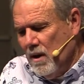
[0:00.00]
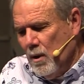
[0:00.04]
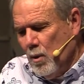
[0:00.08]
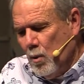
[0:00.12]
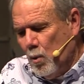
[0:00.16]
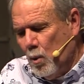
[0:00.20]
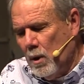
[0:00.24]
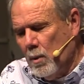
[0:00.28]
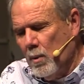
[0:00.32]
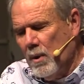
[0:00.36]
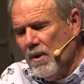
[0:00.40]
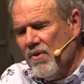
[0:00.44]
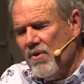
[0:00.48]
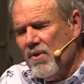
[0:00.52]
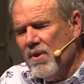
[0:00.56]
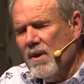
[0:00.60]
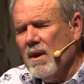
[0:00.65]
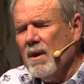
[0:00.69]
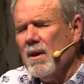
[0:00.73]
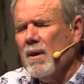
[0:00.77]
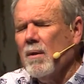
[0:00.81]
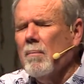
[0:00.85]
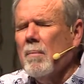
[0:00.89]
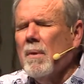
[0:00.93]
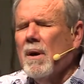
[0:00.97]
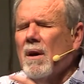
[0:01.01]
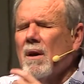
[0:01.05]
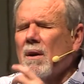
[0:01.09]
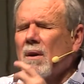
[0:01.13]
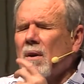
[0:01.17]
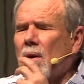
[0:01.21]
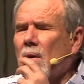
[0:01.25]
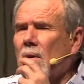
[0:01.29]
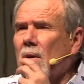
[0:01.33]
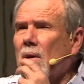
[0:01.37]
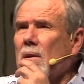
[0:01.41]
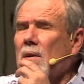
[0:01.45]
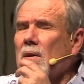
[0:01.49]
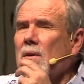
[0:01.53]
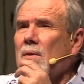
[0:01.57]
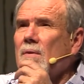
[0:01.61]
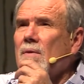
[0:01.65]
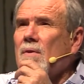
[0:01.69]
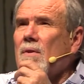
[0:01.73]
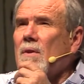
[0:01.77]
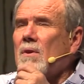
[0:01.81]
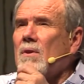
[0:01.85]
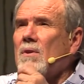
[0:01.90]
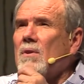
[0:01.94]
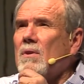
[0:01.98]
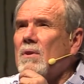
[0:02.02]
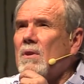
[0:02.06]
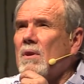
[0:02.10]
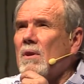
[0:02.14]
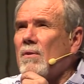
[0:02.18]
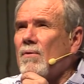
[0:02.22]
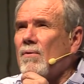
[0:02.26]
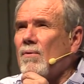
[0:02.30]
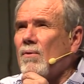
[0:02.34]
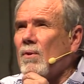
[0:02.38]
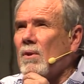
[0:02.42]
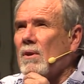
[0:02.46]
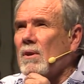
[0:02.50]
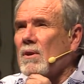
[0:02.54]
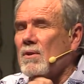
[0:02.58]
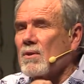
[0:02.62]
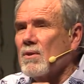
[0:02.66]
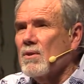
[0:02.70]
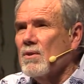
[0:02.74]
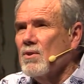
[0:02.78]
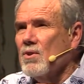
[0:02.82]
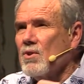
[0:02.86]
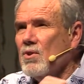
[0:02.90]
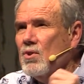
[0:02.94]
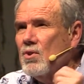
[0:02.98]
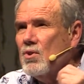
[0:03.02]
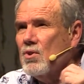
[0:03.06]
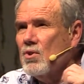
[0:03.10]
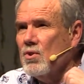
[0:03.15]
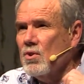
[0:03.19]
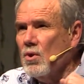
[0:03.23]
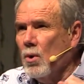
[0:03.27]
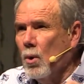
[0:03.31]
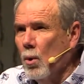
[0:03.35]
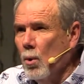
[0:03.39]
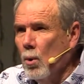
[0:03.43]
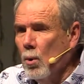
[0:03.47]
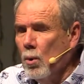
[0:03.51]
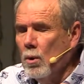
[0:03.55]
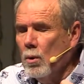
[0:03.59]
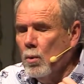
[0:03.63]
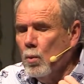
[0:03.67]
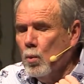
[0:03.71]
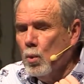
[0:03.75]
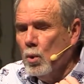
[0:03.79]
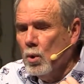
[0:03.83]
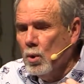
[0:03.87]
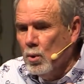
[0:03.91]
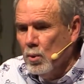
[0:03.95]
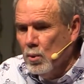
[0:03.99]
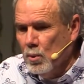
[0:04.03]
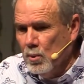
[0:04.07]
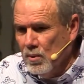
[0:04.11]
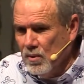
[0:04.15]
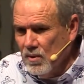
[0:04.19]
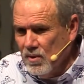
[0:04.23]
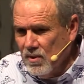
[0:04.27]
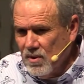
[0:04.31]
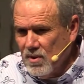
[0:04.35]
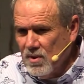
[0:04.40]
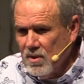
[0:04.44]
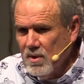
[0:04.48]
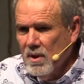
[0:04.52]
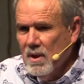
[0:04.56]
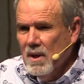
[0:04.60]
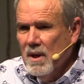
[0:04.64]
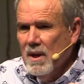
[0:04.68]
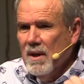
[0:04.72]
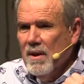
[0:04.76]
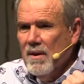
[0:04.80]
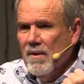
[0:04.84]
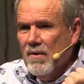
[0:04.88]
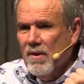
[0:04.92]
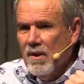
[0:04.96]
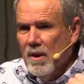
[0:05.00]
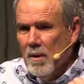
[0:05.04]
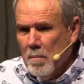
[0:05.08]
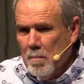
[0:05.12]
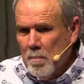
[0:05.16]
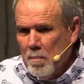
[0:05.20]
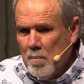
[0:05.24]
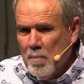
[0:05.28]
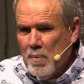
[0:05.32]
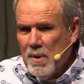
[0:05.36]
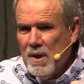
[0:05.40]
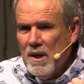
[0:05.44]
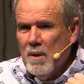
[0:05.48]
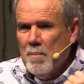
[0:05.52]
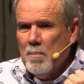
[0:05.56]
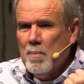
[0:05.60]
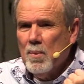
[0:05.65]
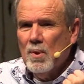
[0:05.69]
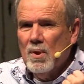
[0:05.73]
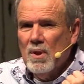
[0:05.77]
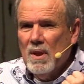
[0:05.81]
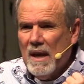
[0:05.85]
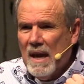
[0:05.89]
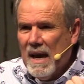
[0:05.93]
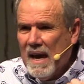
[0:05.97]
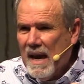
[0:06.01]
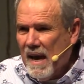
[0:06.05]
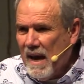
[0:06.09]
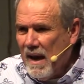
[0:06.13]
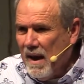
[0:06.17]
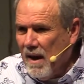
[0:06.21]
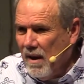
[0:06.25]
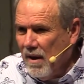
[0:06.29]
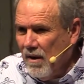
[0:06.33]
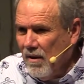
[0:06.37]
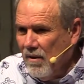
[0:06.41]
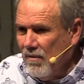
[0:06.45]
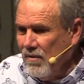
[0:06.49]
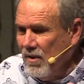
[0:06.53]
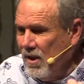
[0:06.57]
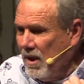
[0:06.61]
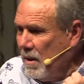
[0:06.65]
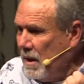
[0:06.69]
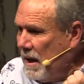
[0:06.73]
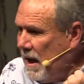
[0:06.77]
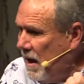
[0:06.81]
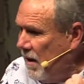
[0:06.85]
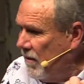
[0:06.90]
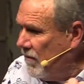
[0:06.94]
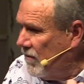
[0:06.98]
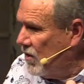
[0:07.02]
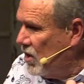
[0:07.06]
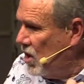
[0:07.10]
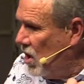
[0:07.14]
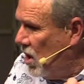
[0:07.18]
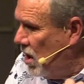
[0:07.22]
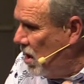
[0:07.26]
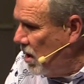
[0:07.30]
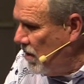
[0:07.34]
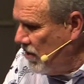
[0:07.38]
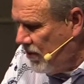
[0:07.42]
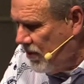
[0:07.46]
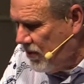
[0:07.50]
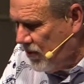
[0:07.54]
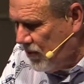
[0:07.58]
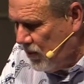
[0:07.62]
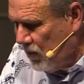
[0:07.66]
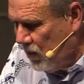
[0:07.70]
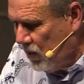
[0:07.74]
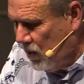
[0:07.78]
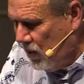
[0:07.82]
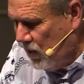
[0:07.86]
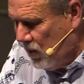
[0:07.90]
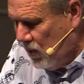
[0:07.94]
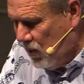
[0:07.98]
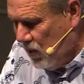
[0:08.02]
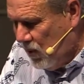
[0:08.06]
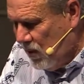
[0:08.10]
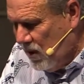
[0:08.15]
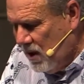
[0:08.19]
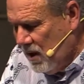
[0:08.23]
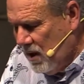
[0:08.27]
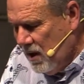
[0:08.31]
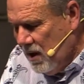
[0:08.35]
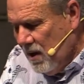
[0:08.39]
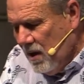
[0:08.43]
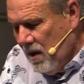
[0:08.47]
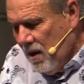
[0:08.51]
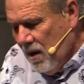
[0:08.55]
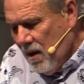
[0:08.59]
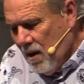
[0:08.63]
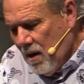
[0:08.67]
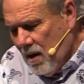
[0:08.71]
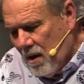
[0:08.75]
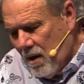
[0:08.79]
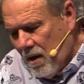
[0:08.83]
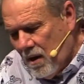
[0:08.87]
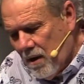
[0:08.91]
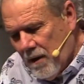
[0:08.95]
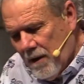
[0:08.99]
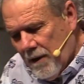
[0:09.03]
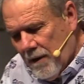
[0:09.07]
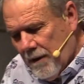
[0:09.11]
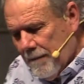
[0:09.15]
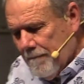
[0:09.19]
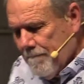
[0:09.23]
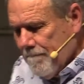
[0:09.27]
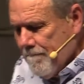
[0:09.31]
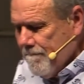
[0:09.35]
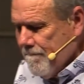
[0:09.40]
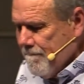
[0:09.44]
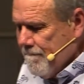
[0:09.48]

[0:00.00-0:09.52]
when we think about all of the different soul wounds that people have that have gone through um,